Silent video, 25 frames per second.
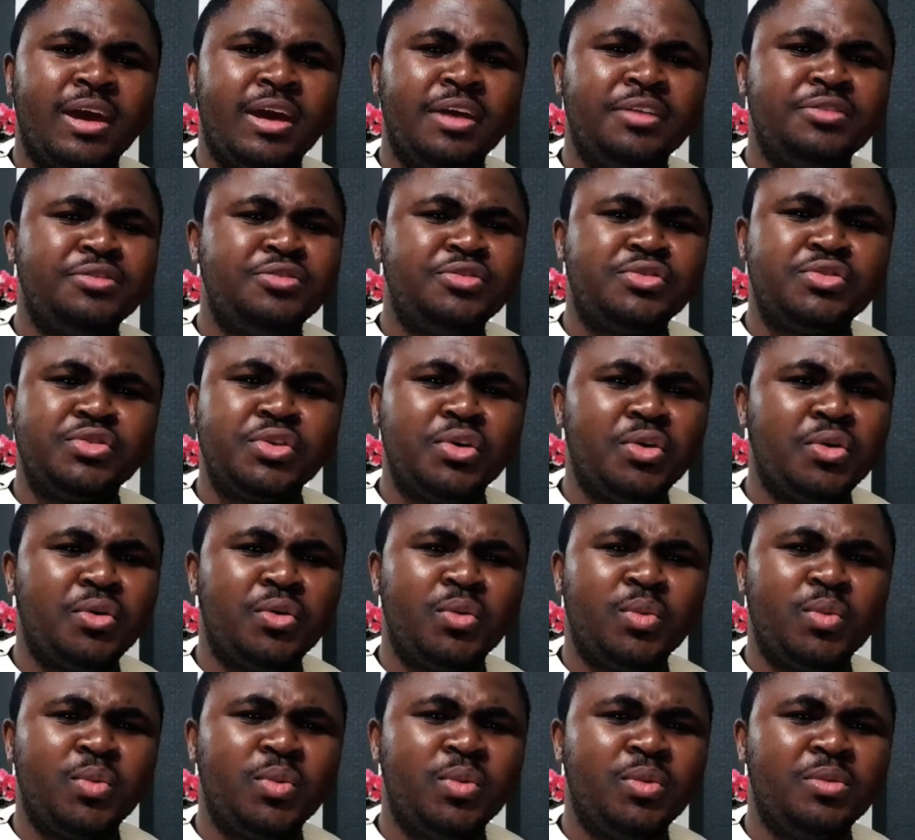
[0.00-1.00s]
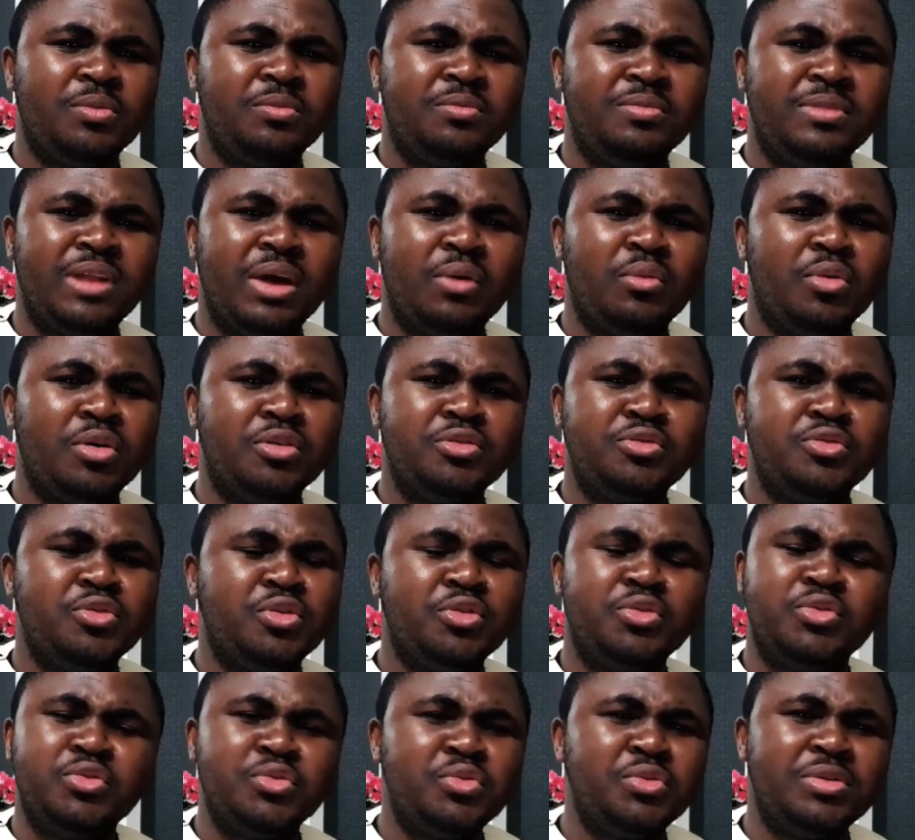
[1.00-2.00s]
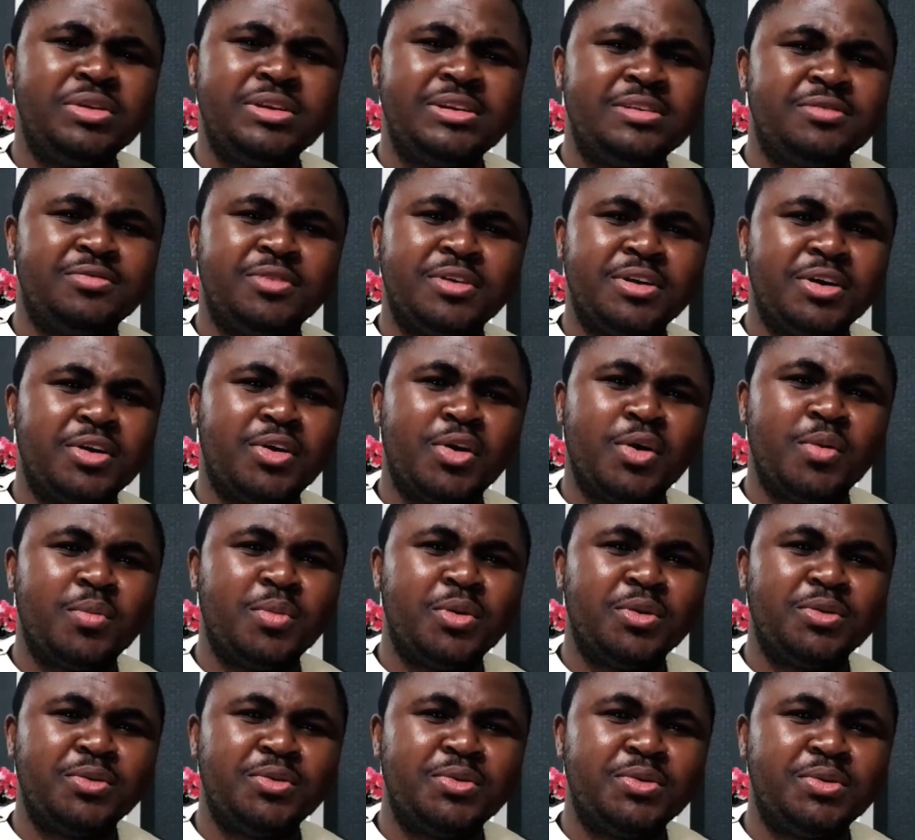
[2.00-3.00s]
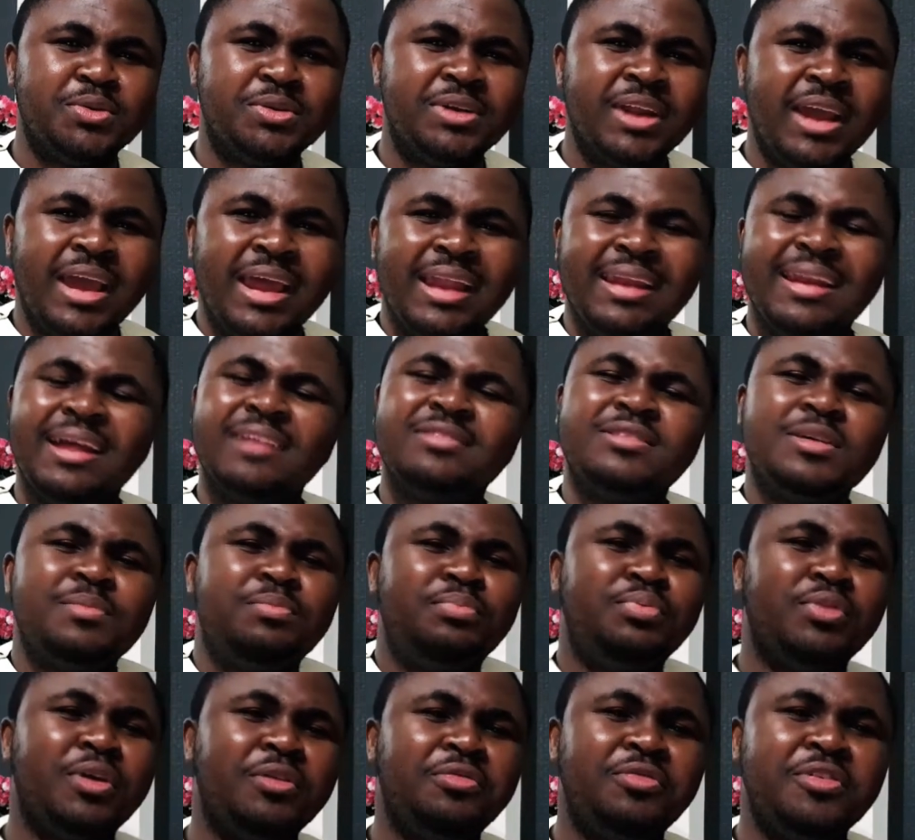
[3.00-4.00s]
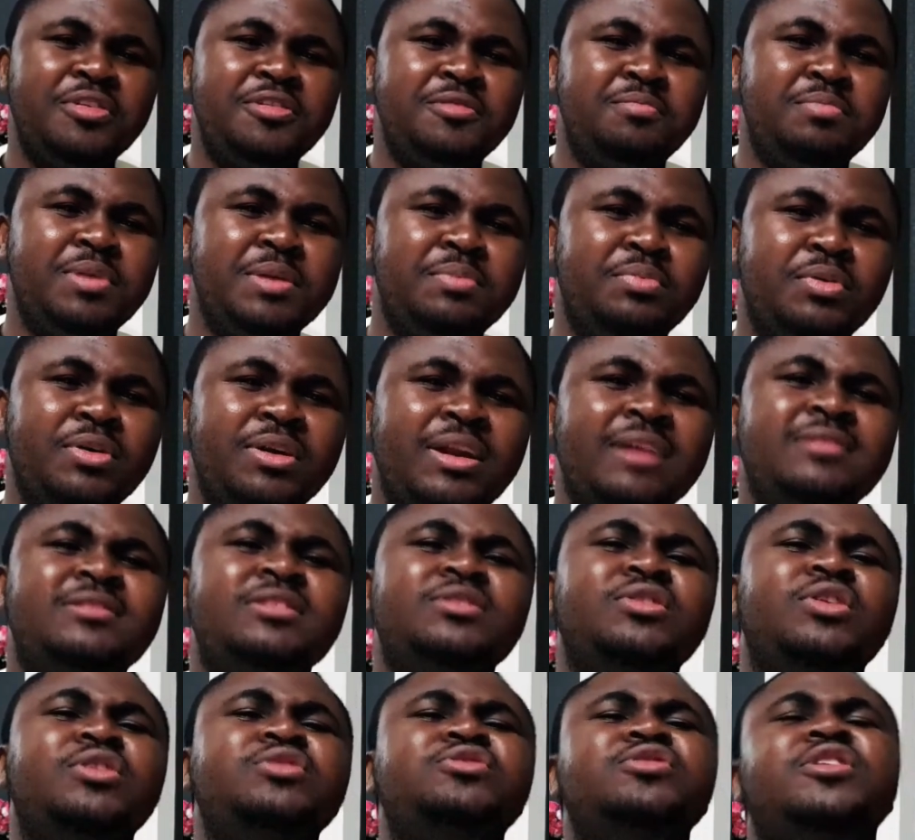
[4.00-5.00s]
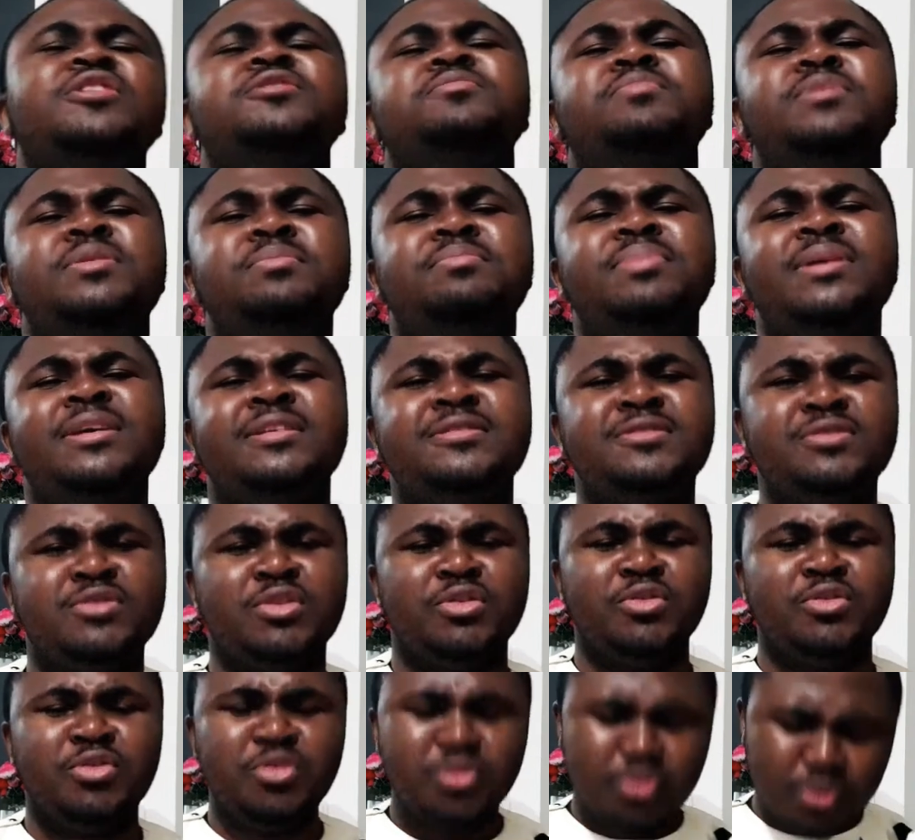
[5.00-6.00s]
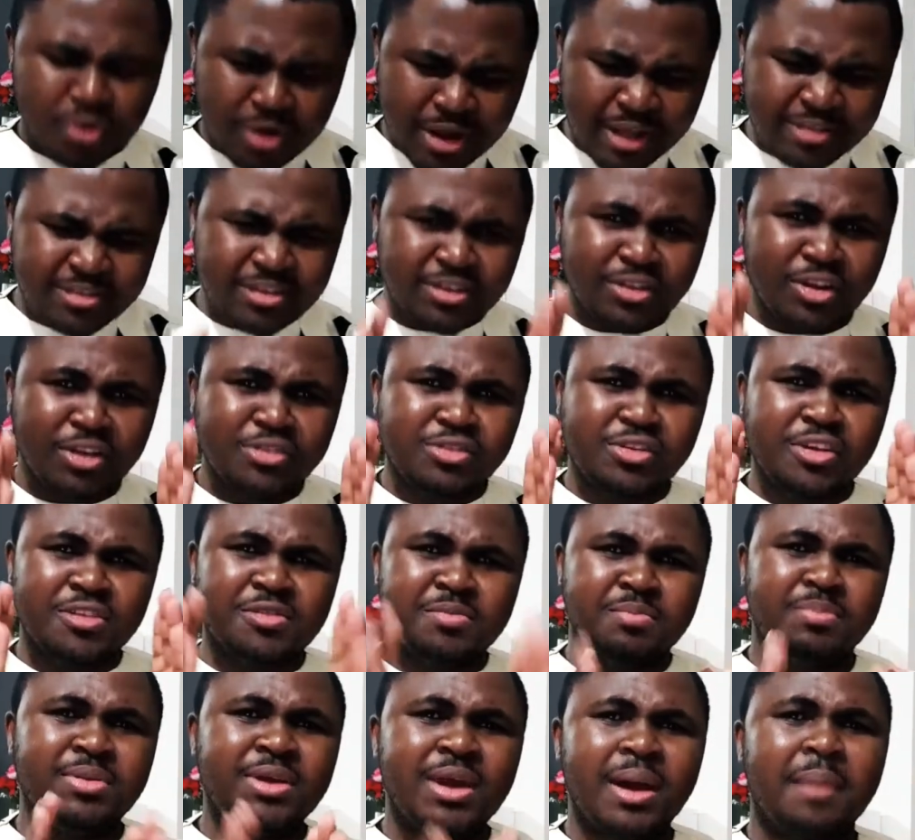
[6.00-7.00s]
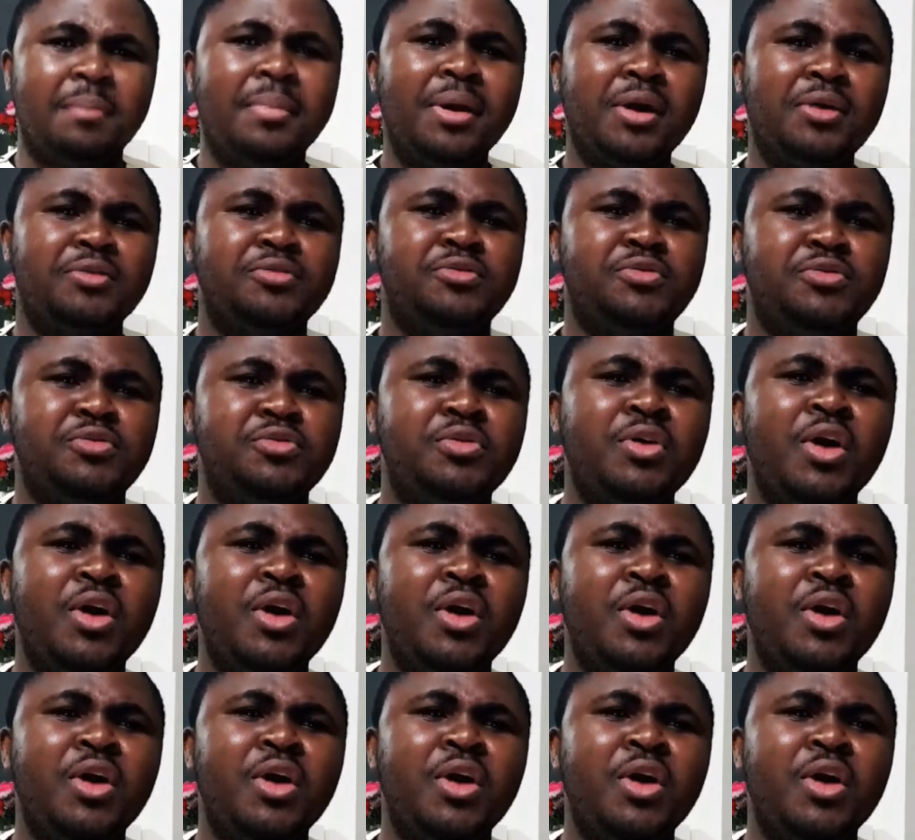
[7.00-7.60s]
Ensure that what you're doing is for the common good. Let it profit people. Let it not just be based on you. Let it not just be about you.